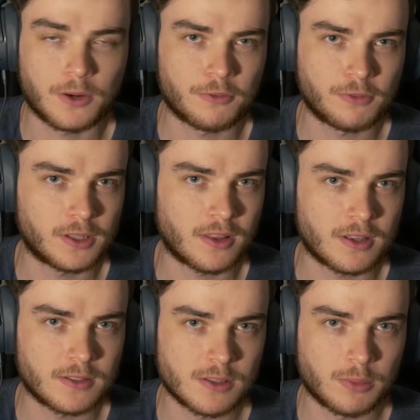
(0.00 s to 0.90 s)
fun
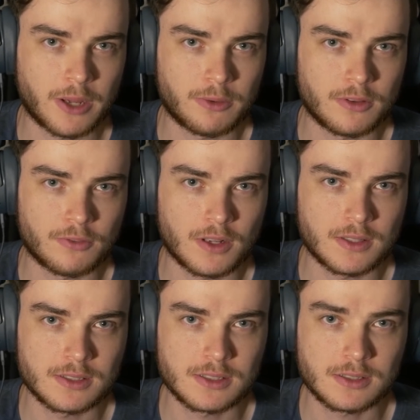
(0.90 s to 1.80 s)
things to play with your
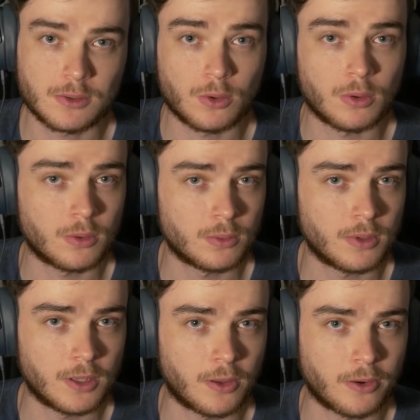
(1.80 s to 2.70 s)
friends or
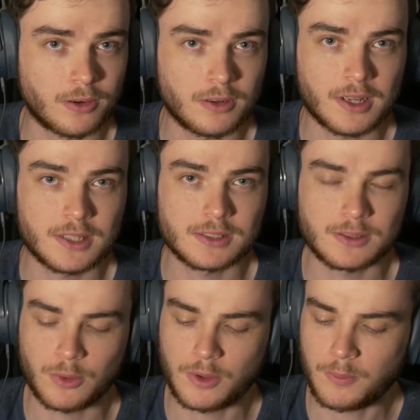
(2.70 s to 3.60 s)
alone, as it
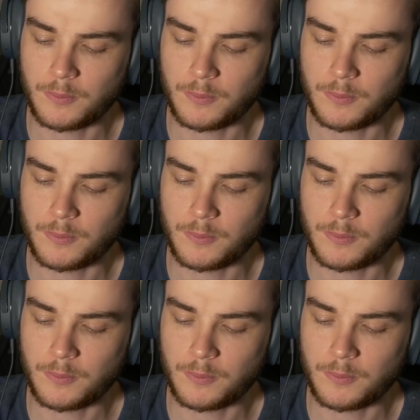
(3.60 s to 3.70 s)
were.